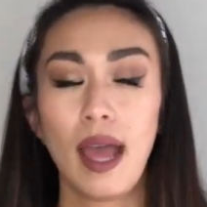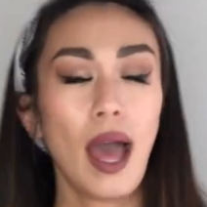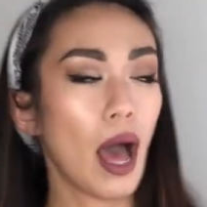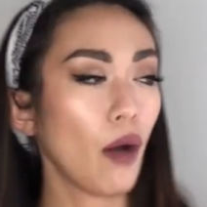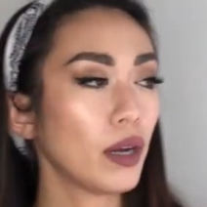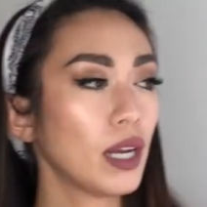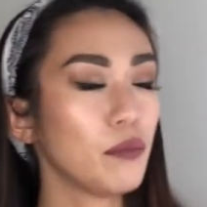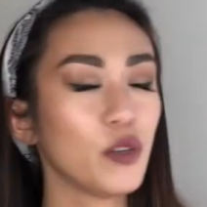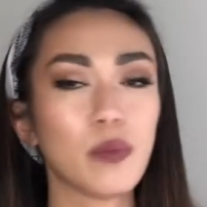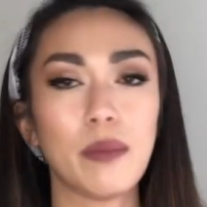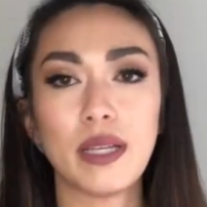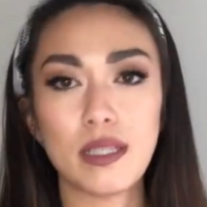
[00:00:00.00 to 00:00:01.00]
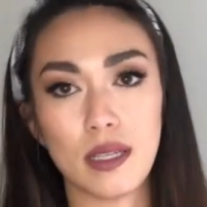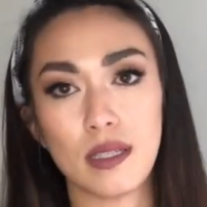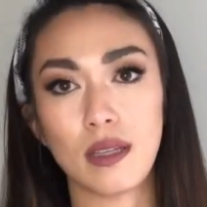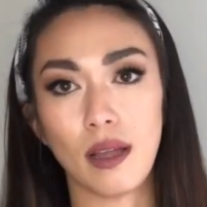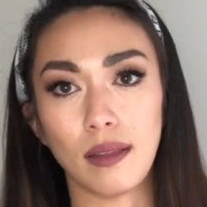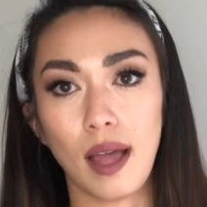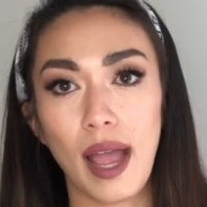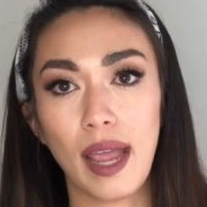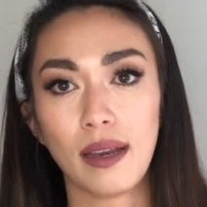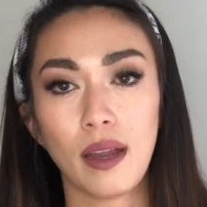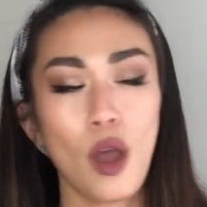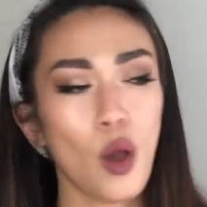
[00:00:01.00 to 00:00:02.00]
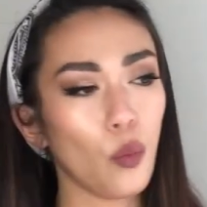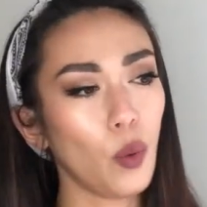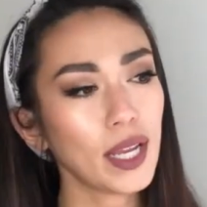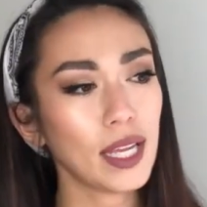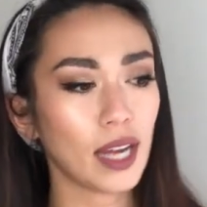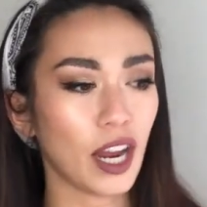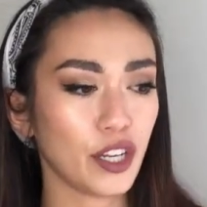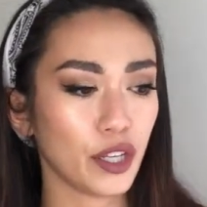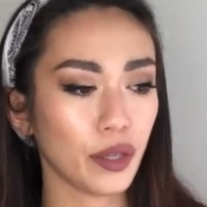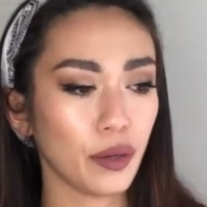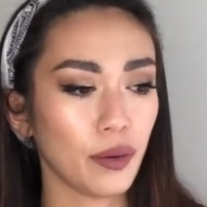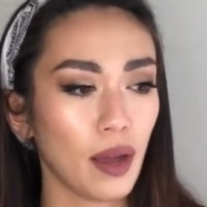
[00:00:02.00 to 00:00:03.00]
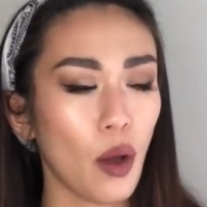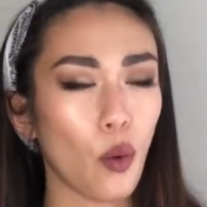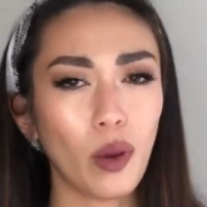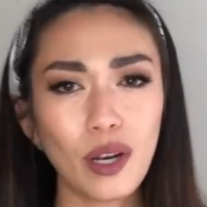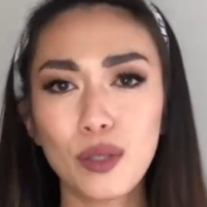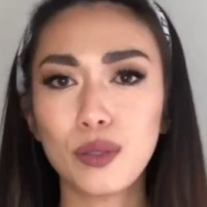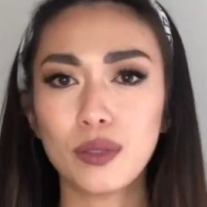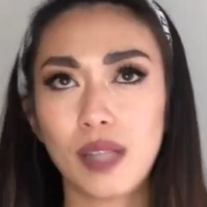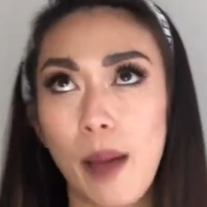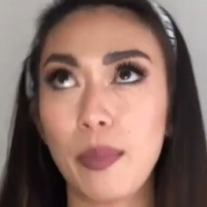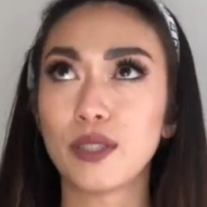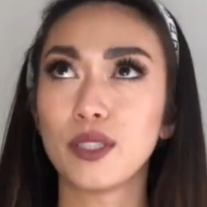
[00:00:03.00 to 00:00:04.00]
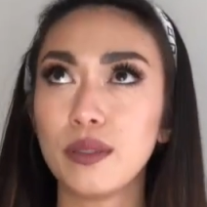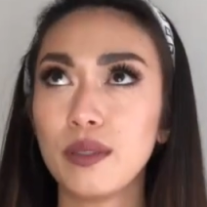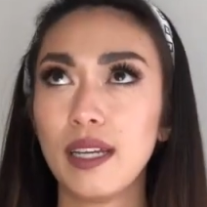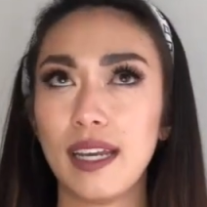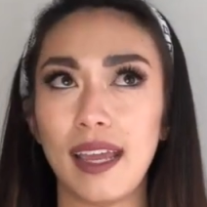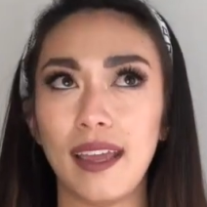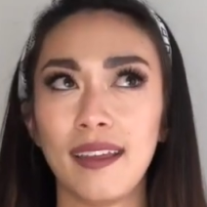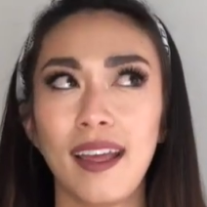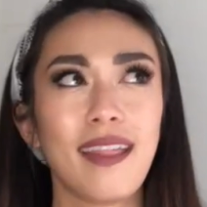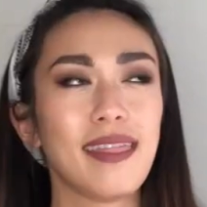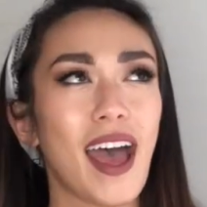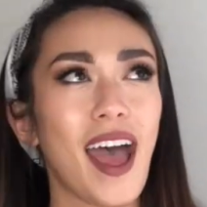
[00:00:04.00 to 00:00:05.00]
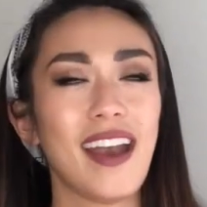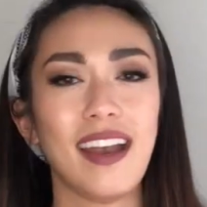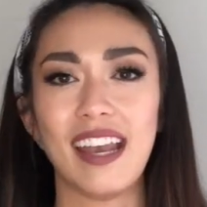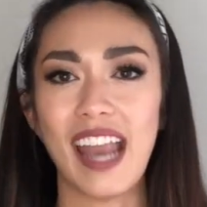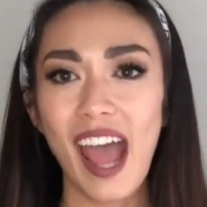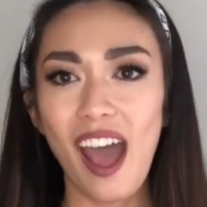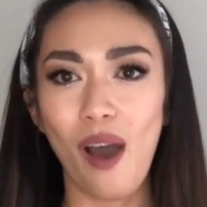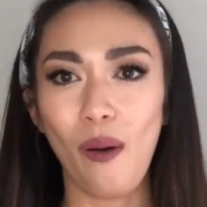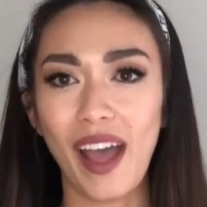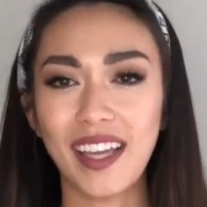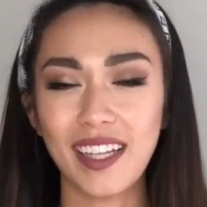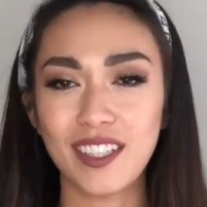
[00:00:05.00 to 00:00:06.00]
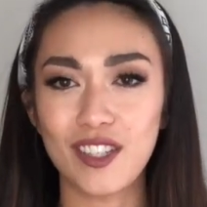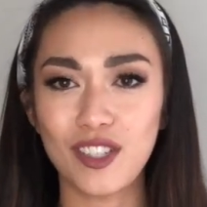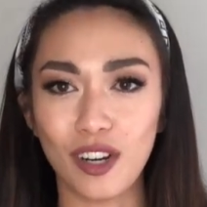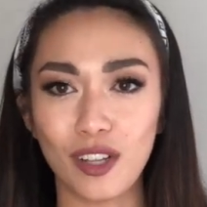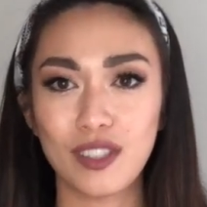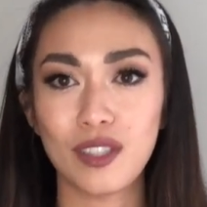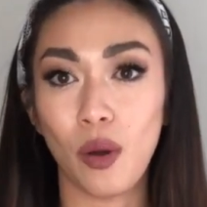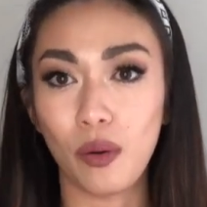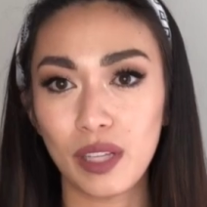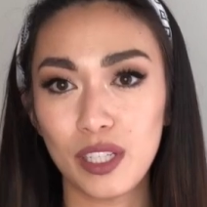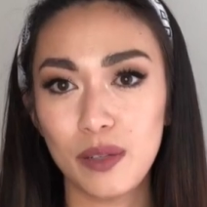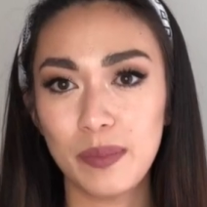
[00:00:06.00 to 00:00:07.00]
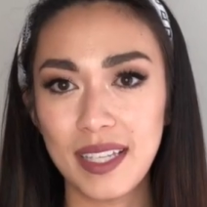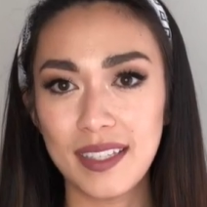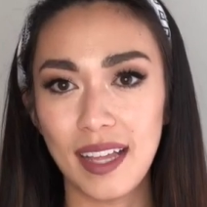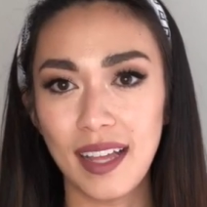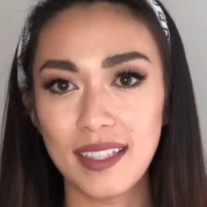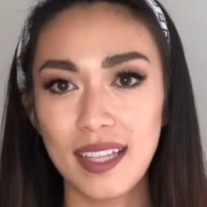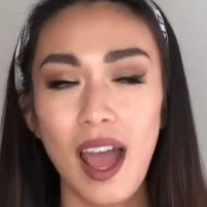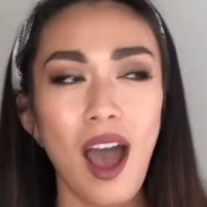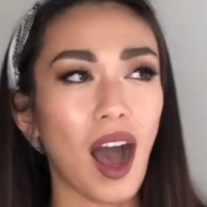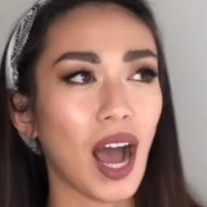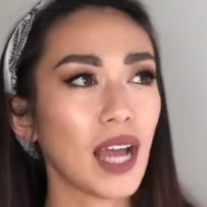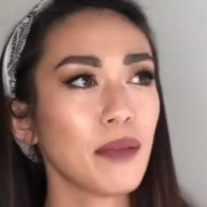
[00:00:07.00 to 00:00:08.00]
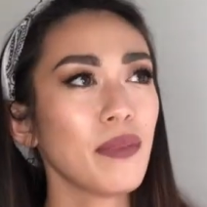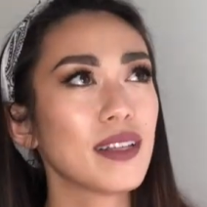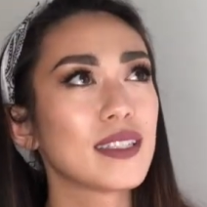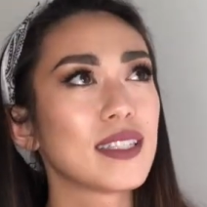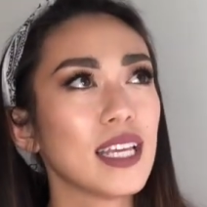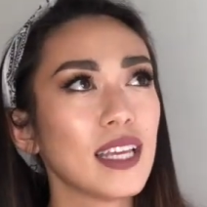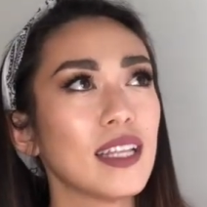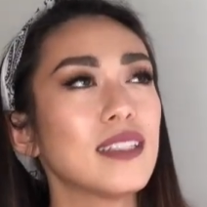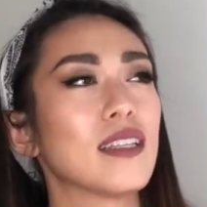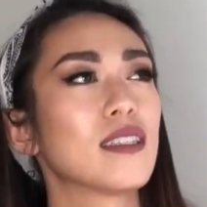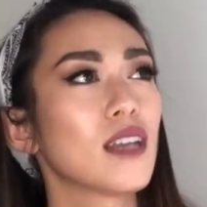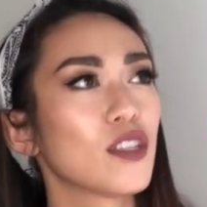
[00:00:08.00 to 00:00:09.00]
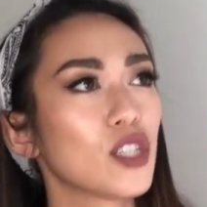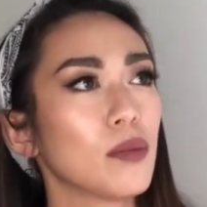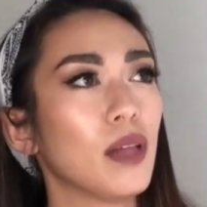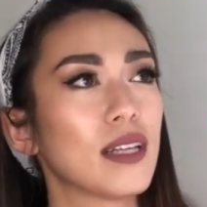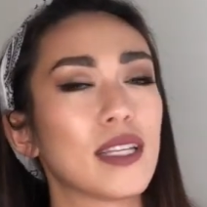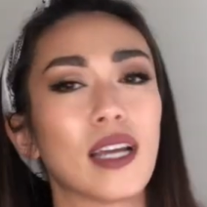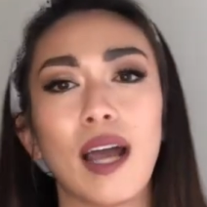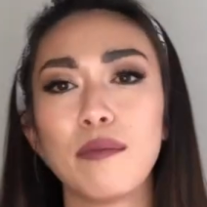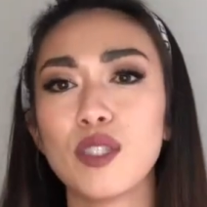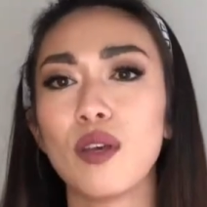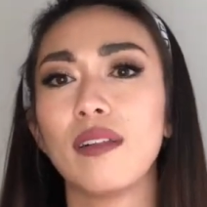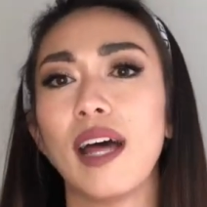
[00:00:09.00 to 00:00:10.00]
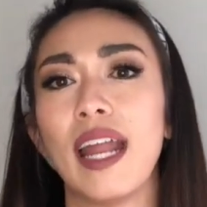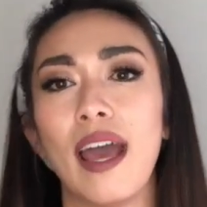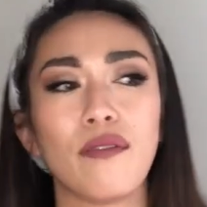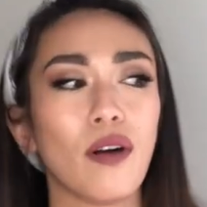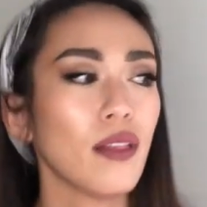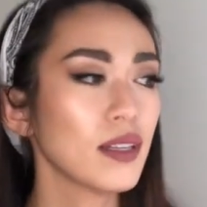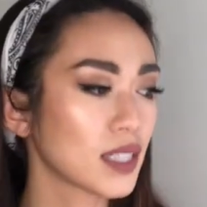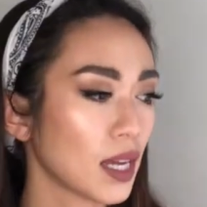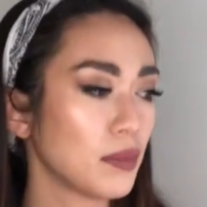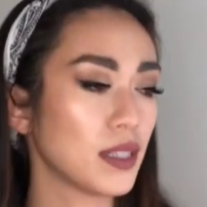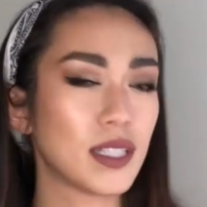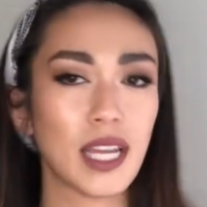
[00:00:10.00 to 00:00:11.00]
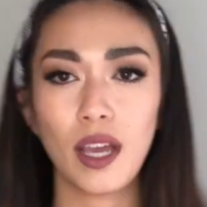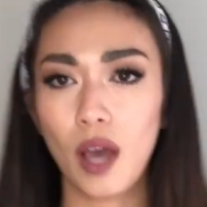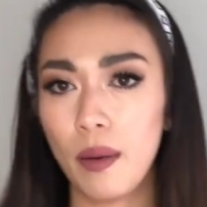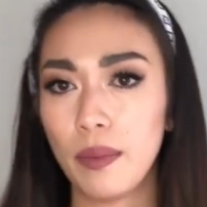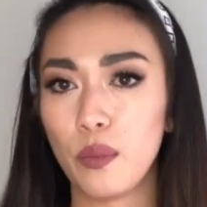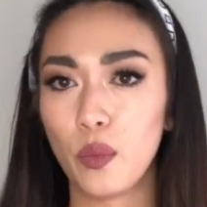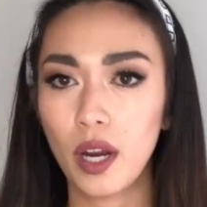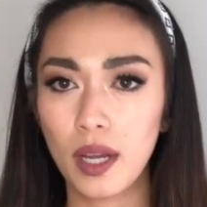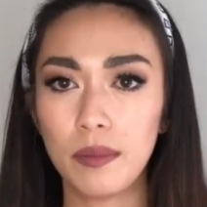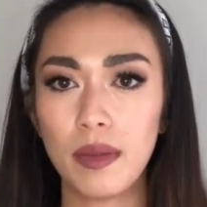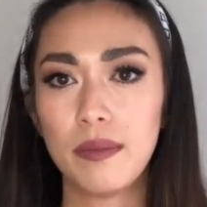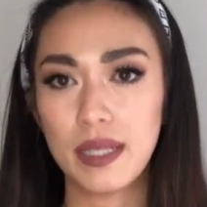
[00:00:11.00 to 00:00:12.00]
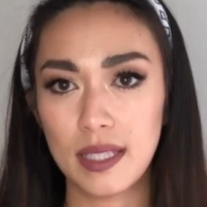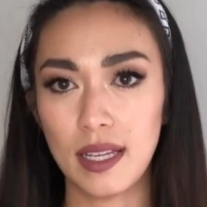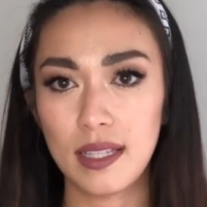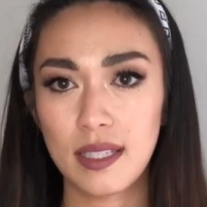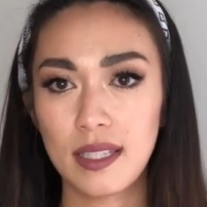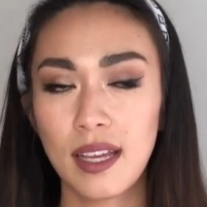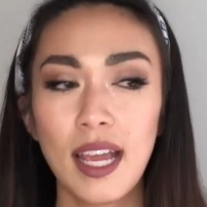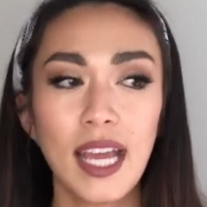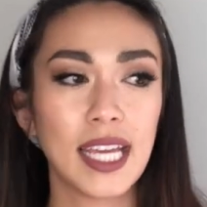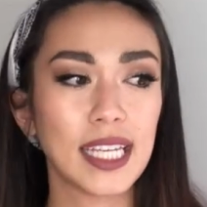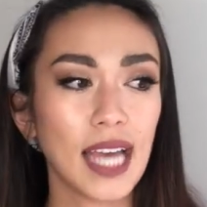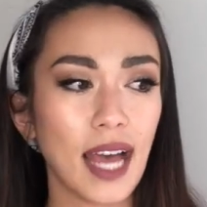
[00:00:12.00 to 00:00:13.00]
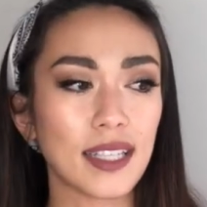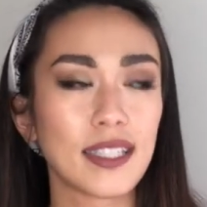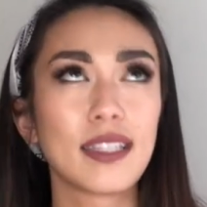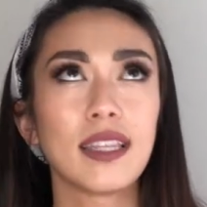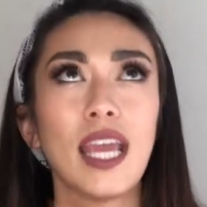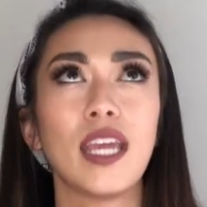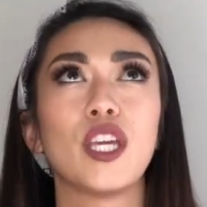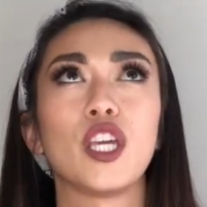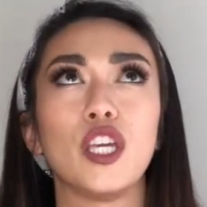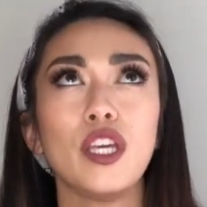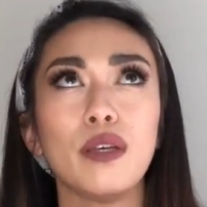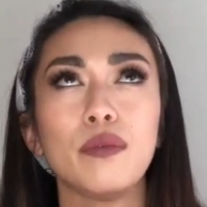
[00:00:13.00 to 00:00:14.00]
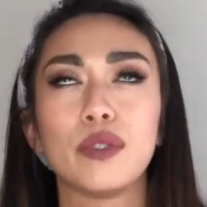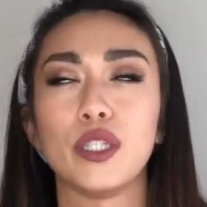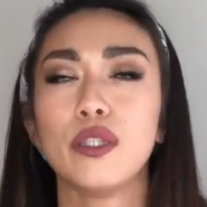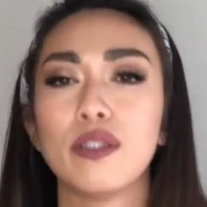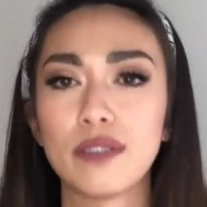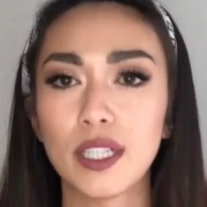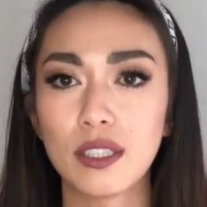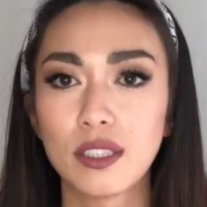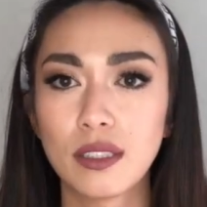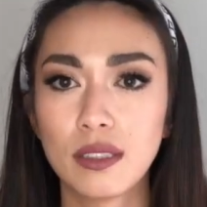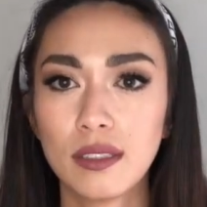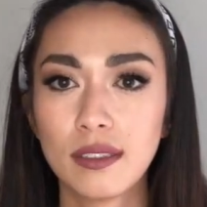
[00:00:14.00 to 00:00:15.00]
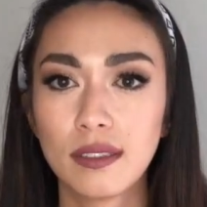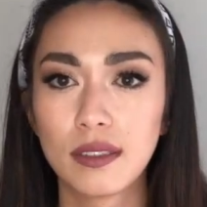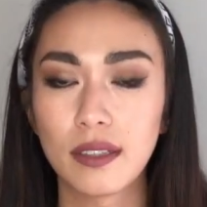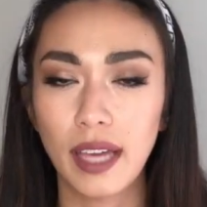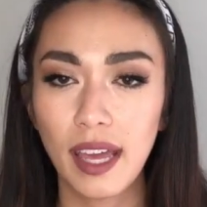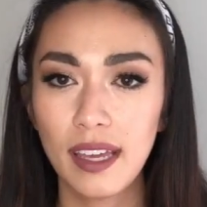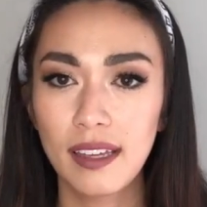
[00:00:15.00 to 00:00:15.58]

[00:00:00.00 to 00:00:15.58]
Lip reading: How can I move my business online? What can I do? What a cool opportunity that now I get to start a totally new business. I'm seeing this as such a blessing. I'm so glad I have all this time to stay at home and work on my business. Yes, thank you, universe. Okay?